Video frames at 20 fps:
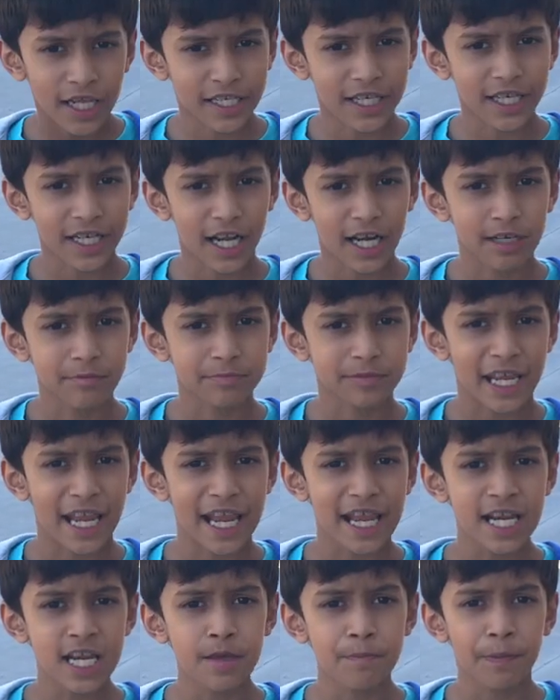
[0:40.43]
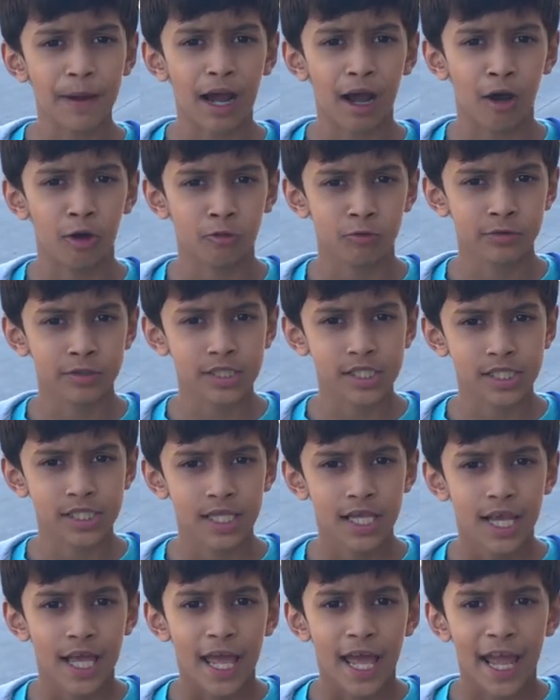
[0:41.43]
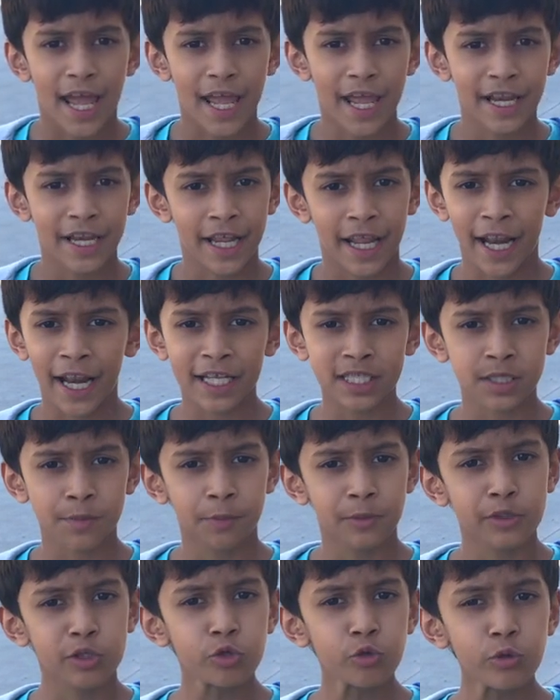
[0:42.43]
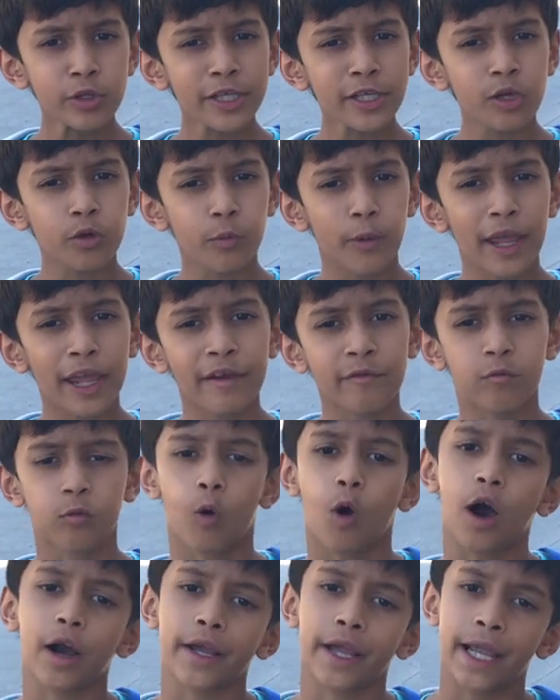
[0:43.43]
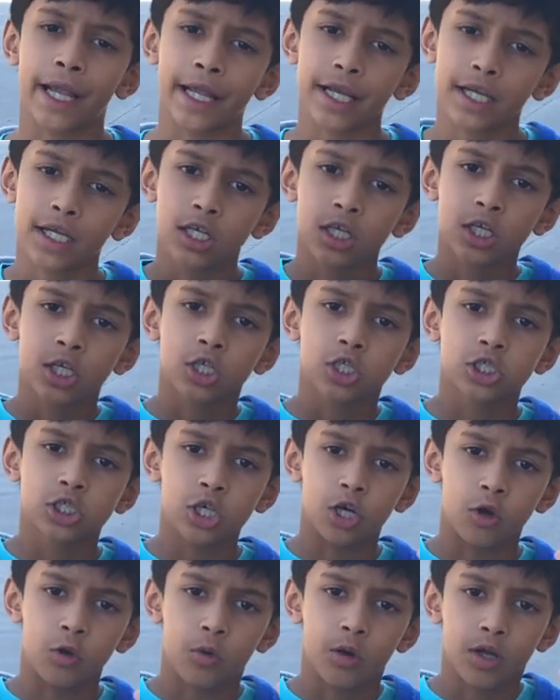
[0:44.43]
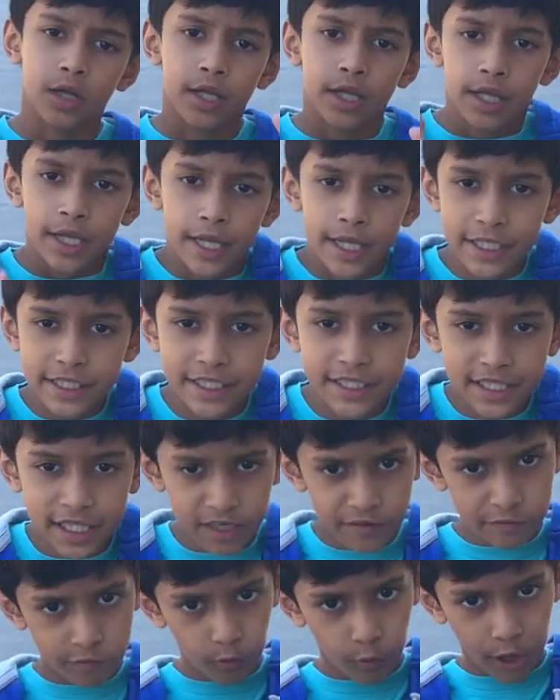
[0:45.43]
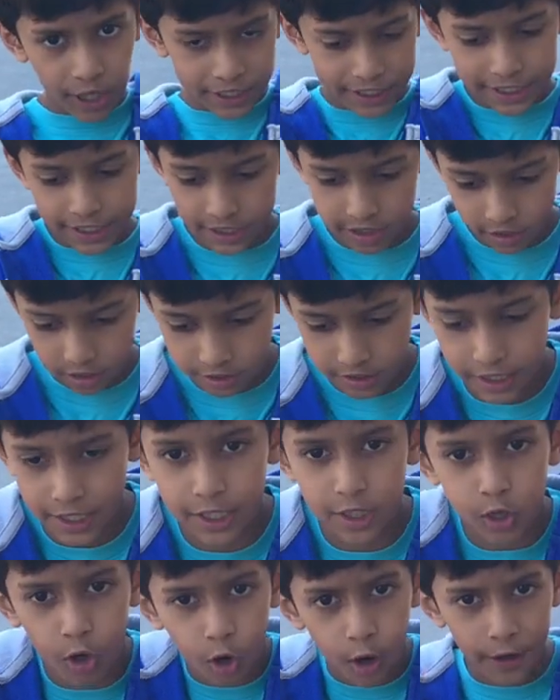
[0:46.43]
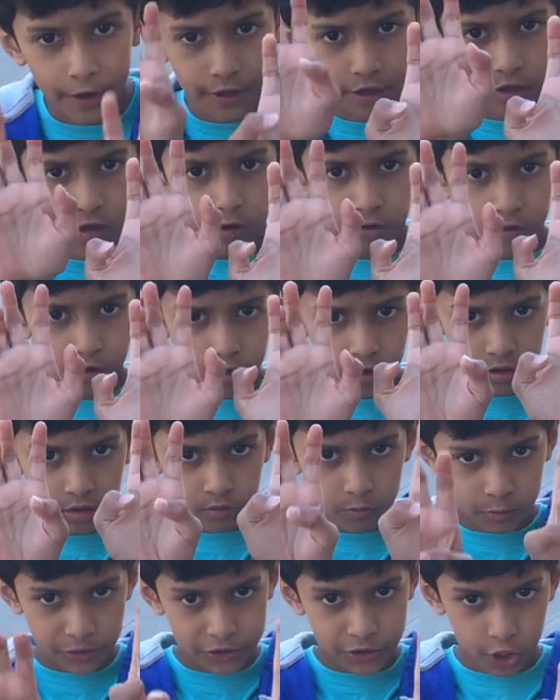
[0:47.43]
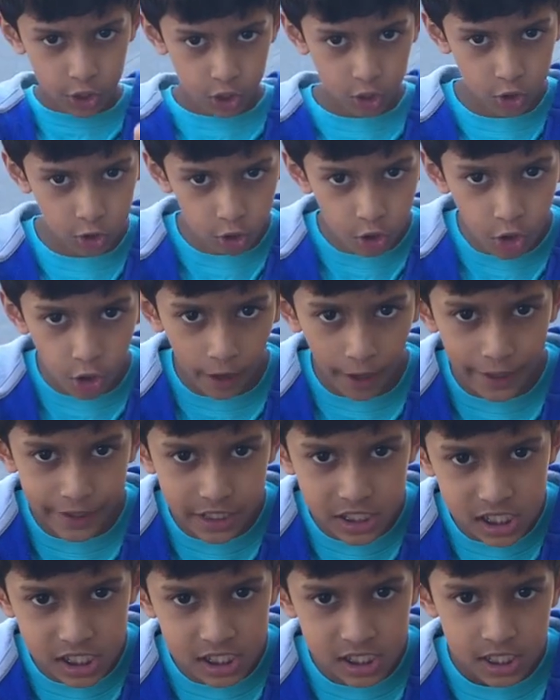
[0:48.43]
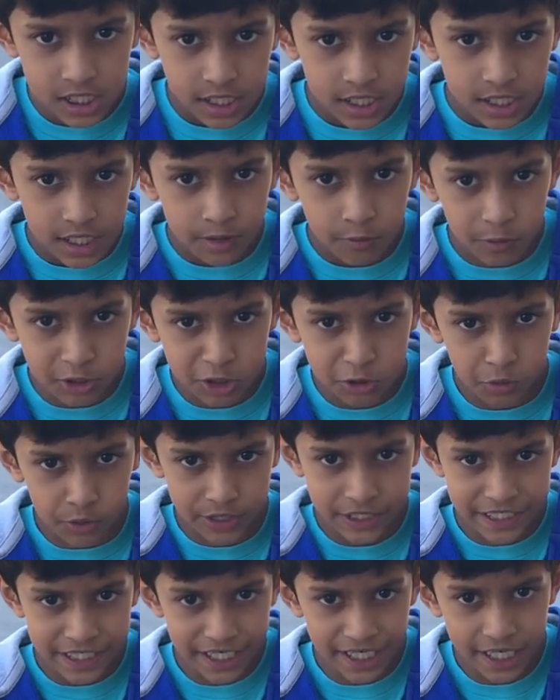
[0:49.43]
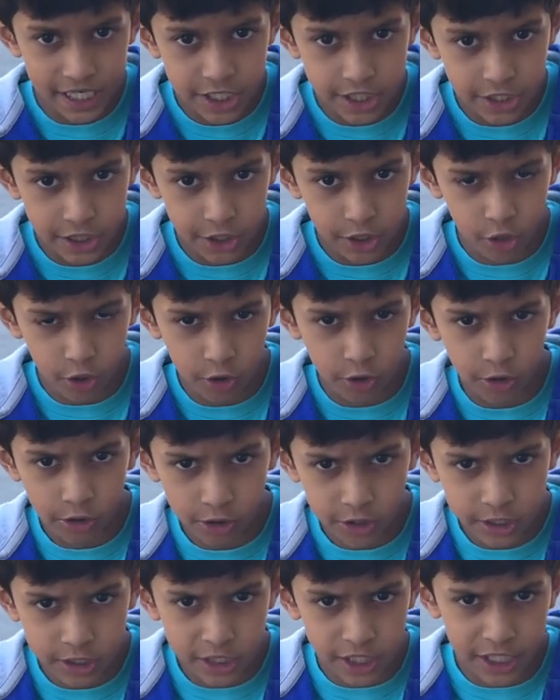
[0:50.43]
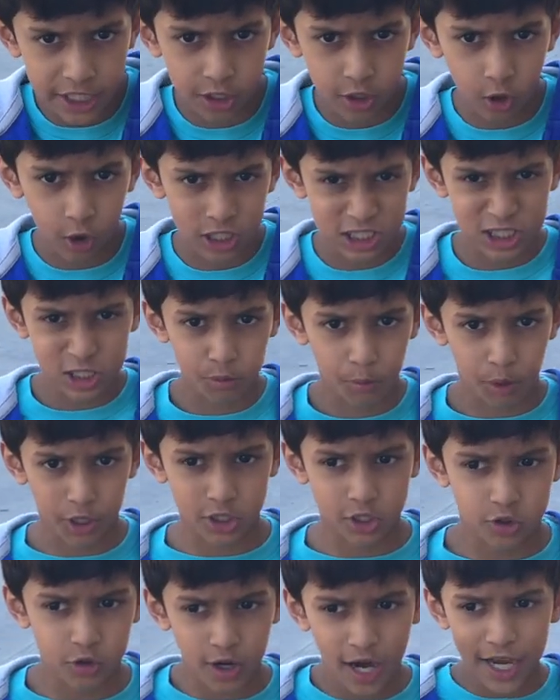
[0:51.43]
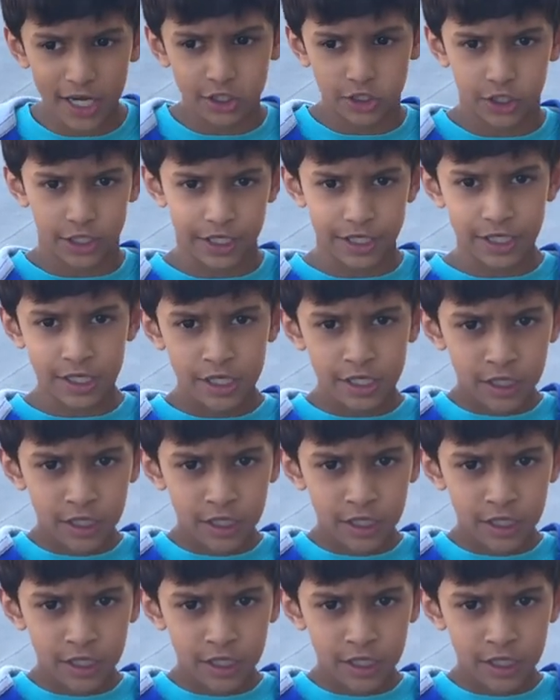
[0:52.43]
It can get up to 80 pounds and it has a peculiar way of walking. So instead of walking with their claws, which would dig into the earth and cause too much traction,